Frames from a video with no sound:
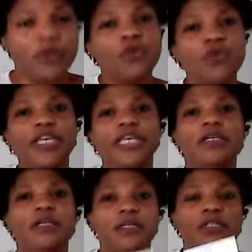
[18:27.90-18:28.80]
Okay,
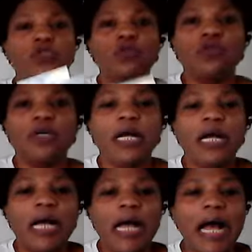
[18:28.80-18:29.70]
so
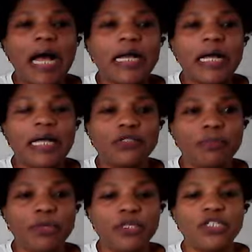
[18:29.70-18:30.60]
how can
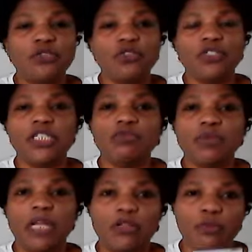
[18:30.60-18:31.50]
somebody use this
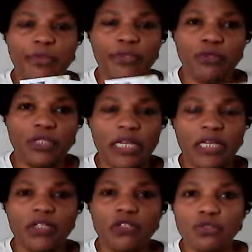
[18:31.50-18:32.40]
one to build hotel?
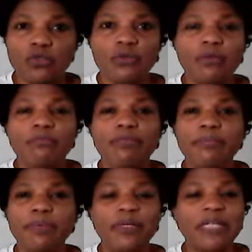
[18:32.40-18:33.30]
So
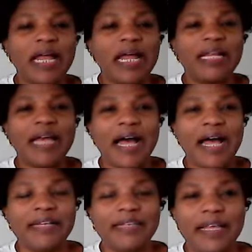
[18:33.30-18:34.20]
people that
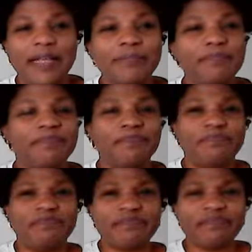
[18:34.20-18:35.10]
are there
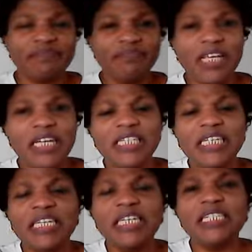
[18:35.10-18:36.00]

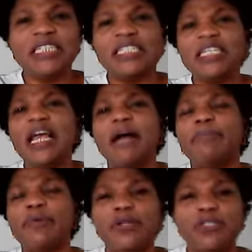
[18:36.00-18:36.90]
thinking is the same
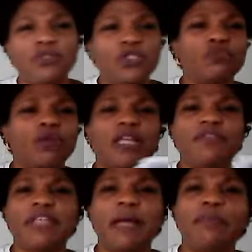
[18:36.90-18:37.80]
abroad, you this one
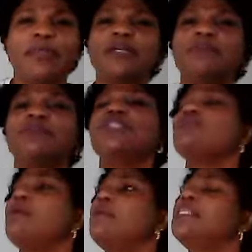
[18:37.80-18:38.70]
live in abroad, don't this
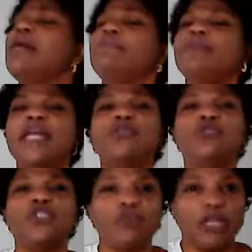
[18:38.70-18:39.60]
one wey dey abroad na do
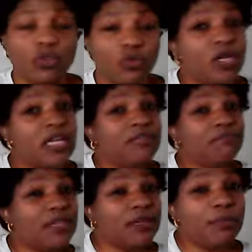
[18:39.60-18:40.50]
this one. So
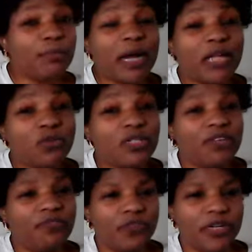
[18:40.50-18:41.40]
many people are doing
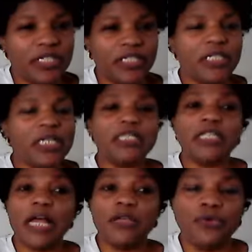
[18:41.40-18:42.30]
different things
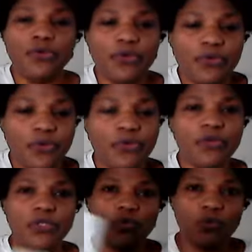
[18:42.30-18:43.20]
that you don't know.
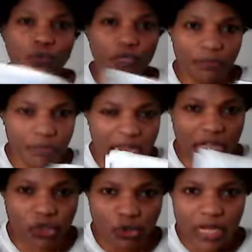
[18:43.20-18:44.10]
So with me
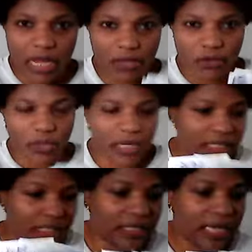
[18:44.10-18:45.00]
and you now, you can
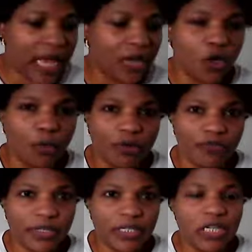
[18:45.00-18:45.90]
see the outcome
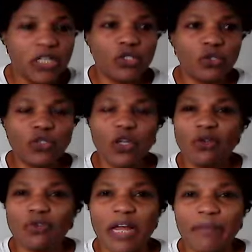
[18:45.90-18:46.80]
of it. So don't
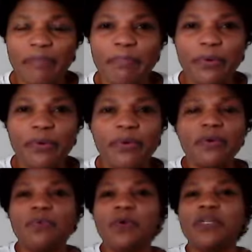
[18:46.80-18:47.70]
look at people
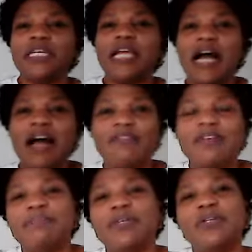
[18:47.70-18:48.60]
what they have
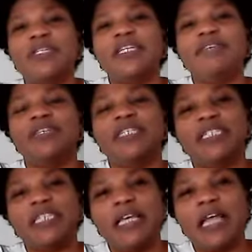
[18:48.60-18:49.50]
because they live in the
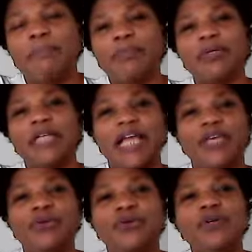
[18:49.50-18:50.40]
same abroad like
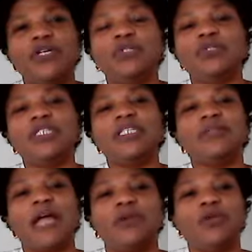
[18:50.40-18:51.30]
you. You think
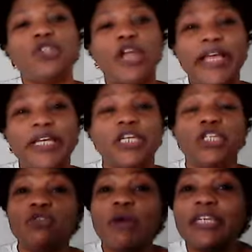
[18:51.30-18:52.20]
you are not trying.
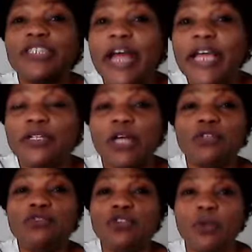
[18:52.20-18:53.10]
You are trying, you are
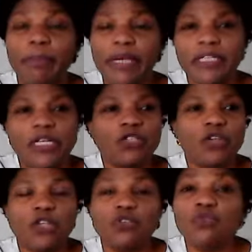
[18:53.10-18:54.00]
doing your best, you
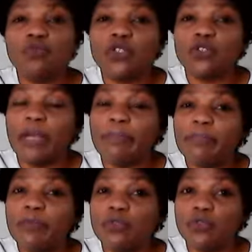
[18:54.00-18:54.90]
are doing what you can be
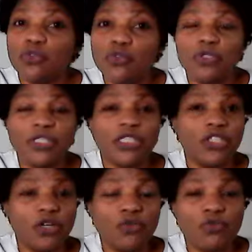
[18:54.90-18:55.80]
able to do in the
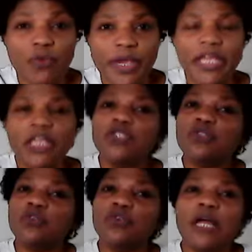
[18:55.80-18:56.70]
genuine way.
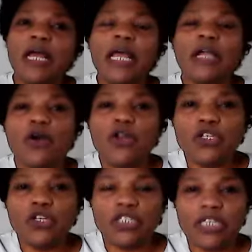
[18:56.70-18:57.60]
So
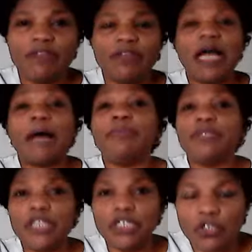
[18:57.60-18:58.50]
encourage yourself,
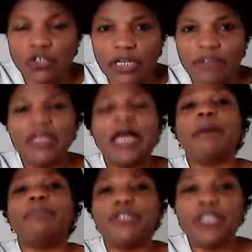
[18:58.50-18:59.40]

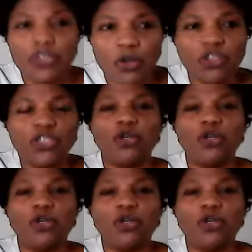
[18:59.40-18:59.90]
appreciate God in